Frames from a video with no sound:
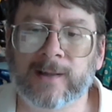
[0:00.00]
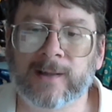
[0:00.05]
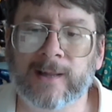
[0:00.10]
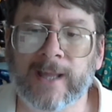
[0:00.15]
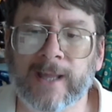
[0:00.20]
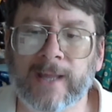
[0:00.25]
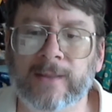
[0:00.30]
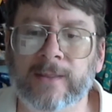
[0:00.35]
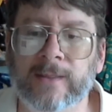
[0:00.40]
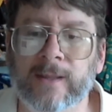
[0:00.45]

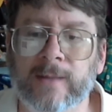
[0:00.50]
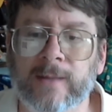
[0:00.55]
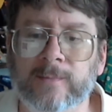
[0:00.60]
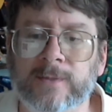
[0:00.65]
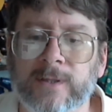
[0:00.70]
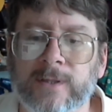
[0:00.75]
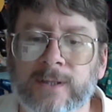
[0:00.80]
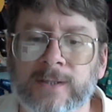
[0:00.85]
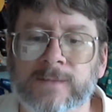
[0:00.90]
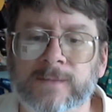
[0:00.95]
led them
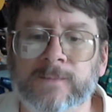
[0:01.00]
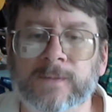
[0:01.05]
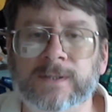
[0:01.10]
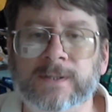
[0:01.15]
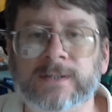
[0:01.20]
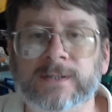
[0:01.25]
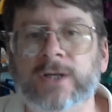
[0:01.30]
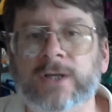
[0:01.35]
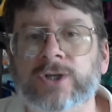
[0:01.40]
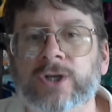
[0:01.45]
to this
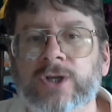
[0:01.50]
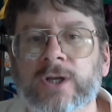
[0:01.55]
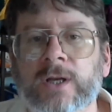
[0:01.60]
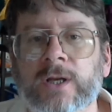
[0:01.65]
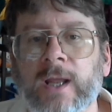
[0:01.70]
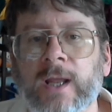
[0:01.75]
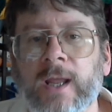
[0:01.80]
position